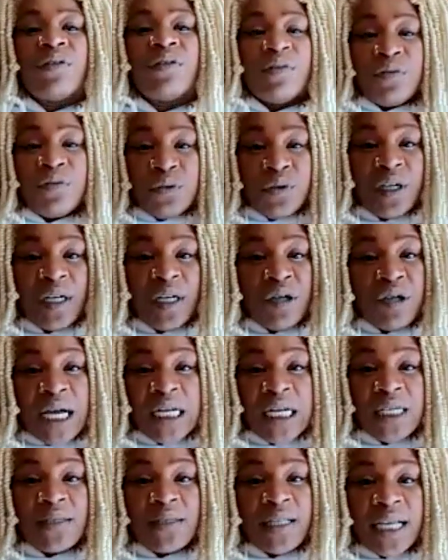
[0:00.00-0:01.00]
Food in the
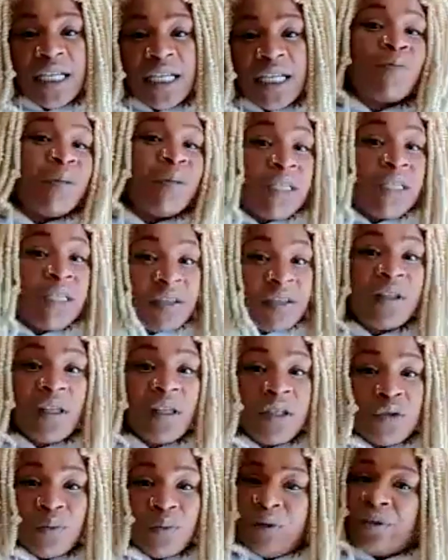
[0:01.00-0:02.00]
United States specifically,
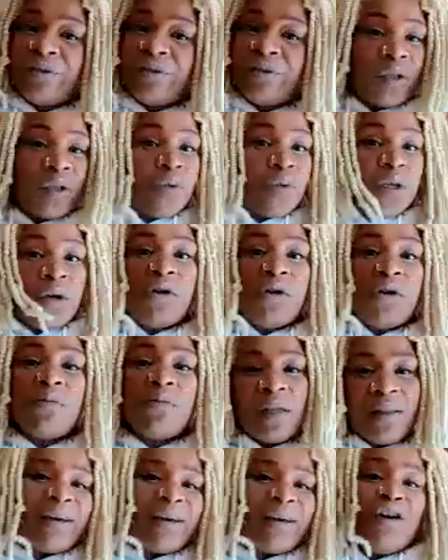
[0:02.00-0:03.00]
because we are dealing with a whole
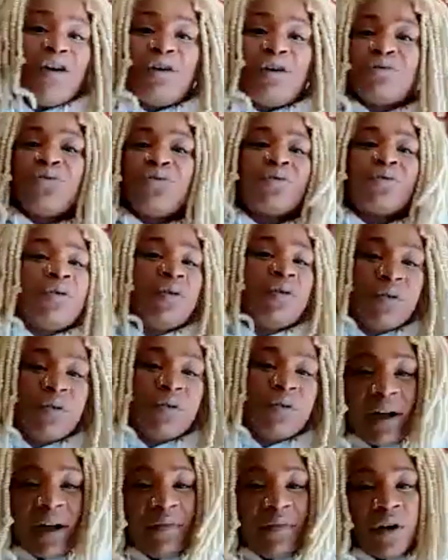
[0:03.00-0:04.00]
like a cultural
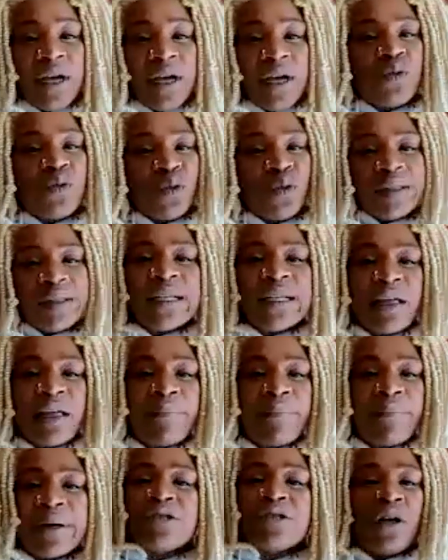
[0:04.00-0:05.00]
whatever. It's one thing that
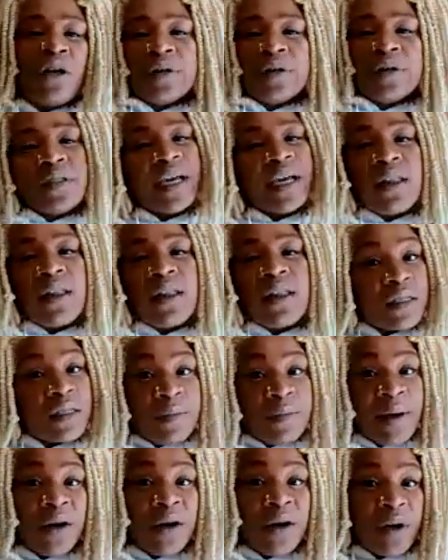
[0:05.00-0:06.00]
brings all of us together. It doesn't
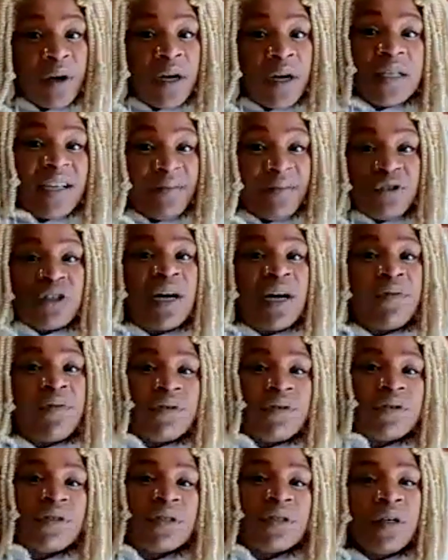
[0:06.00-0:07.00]
matter where it is. I've
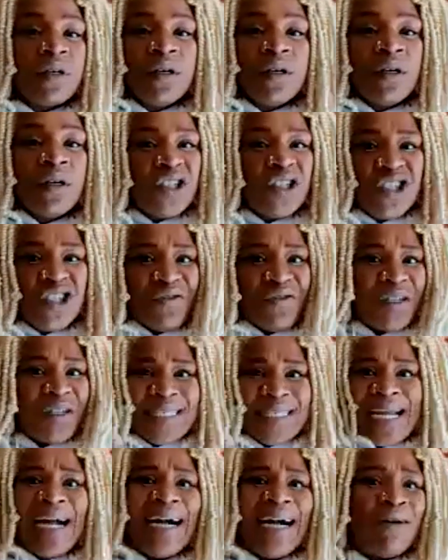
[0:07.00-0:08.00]
traveled to different
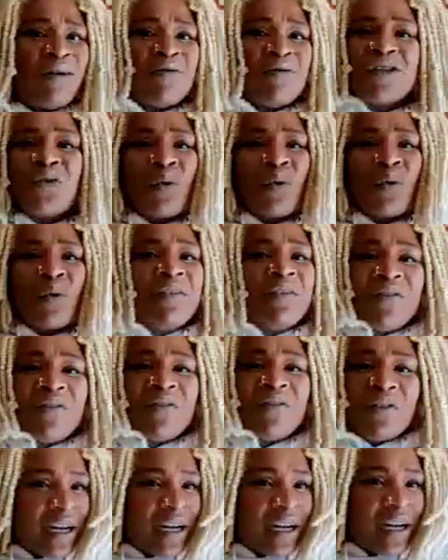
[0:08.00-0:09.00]
towns and whatever.
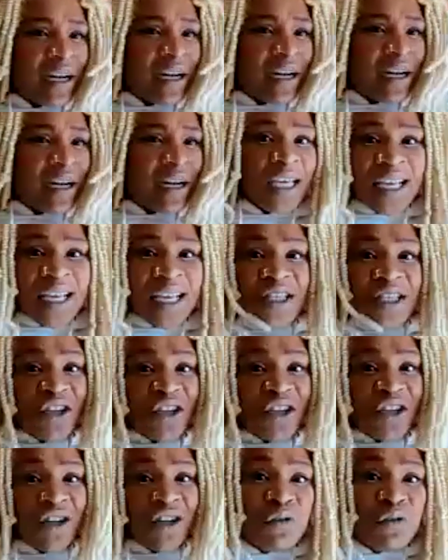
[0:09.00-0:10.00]
And like I say, it's a
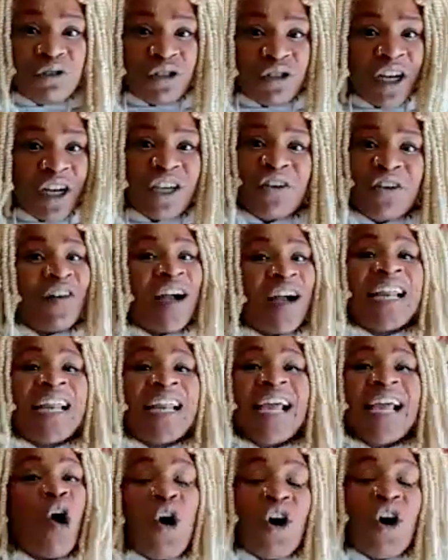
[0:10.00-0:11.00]
good food truck. You're
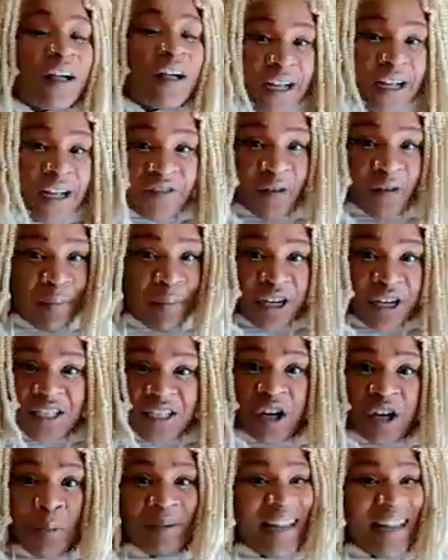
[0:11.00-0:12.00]
finding all kinds of Americans
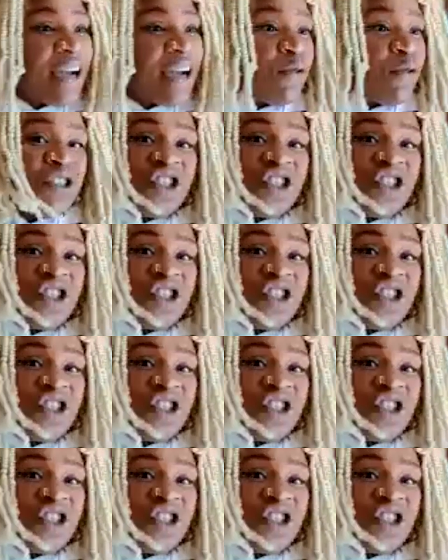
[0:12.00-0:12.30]
there. Black,